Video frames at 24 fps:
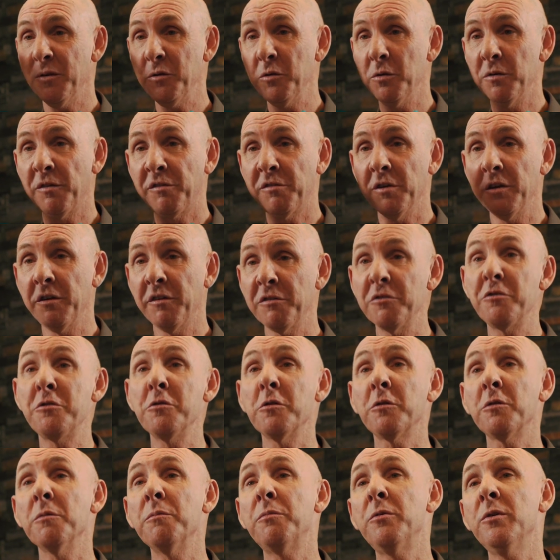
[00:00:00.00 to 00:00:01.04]
You insert this into
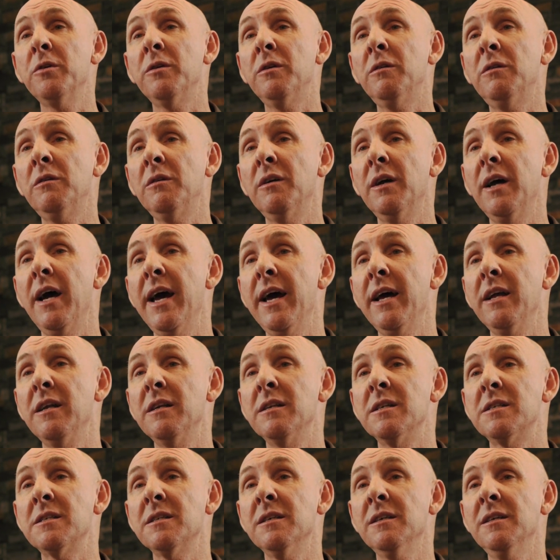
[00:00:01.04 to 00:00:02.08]
your computer
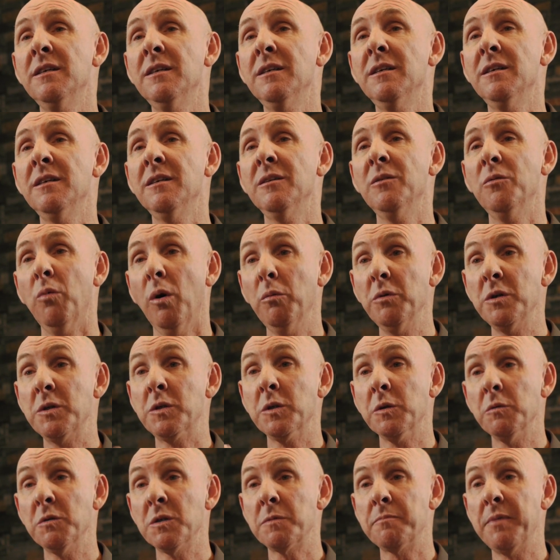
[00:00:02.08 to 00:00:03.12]
and what we
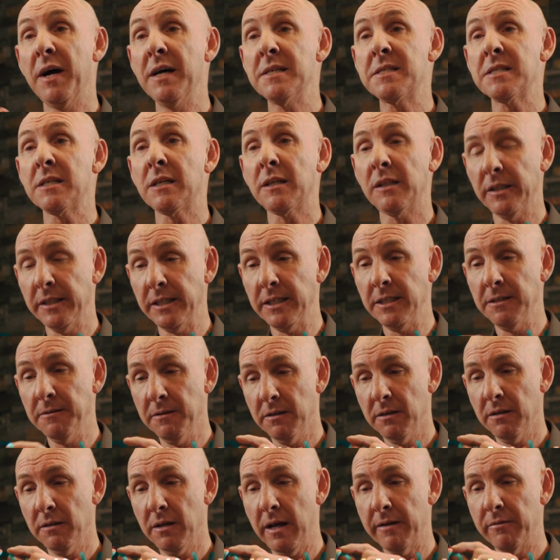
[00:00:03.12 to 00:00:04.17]
do is basically
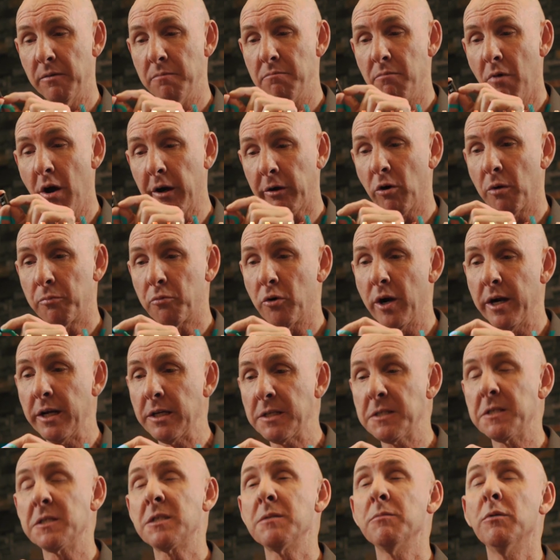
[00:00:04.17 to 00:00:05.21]
have a micro
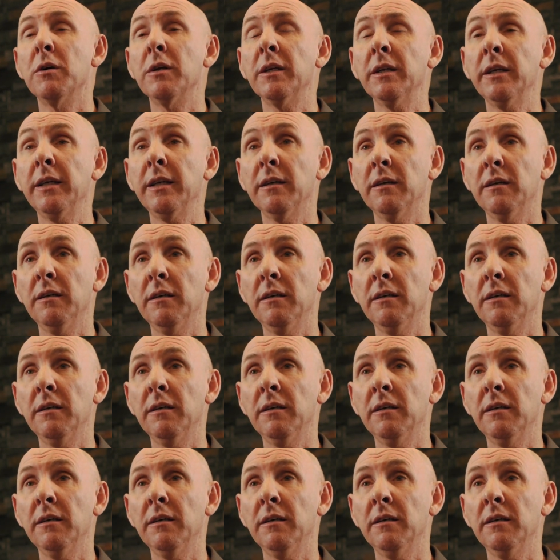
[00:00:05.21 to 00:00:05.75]
operating system on here